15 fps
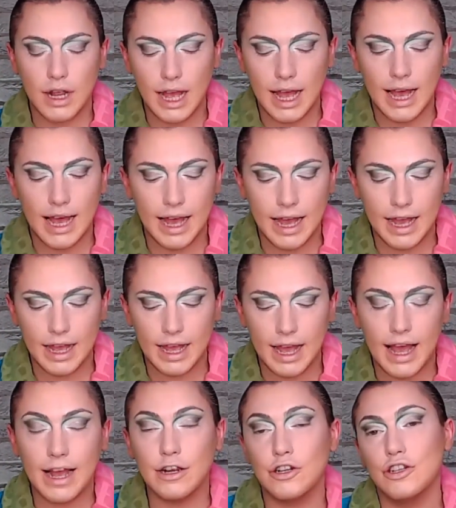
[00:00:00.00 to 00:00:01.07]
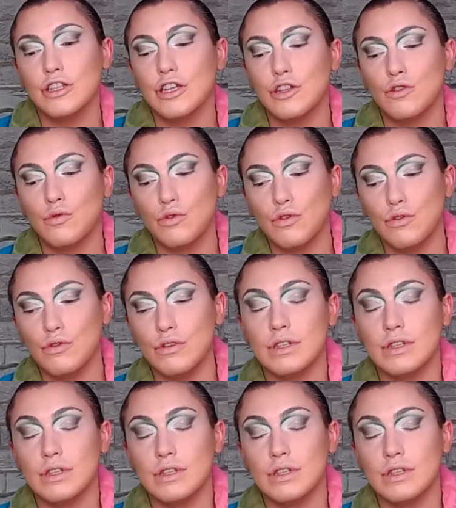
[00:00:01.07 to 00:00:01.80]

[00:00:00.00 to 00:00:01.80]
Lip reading: I actually don't use